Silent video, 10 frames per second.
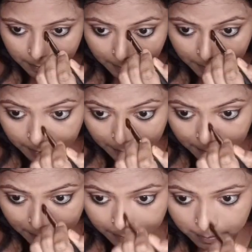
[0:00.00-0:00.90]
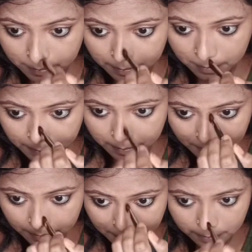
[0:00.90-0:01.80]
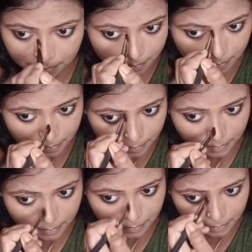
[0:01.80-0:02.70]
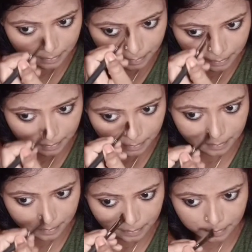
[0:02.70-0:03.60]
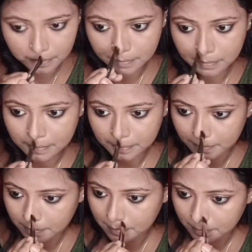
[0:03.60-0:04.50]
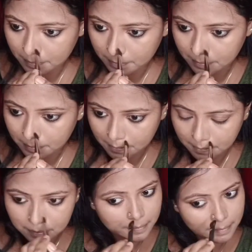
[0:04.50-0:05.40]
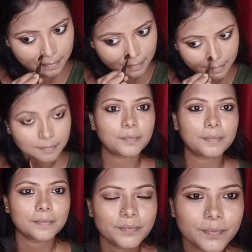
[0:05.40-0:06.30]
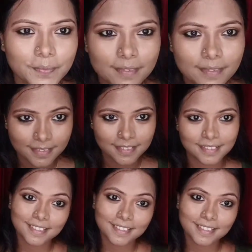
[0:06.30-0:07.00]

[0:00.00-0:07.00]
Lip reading: As you can see, the shape of my nose seems to be different. It's really adding a lot of